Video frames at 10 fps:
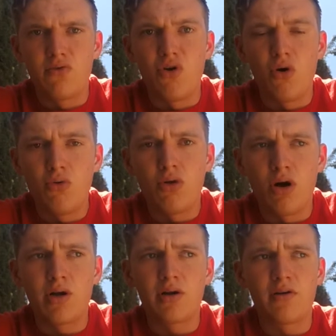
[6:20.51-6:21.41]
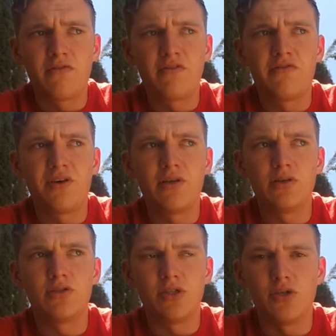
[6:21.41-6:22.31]
no longer
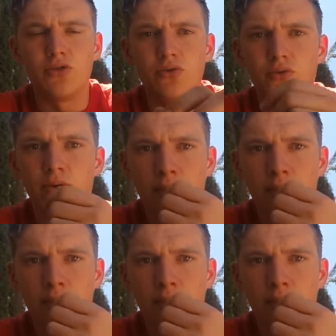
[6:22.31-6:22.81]
fulfills you.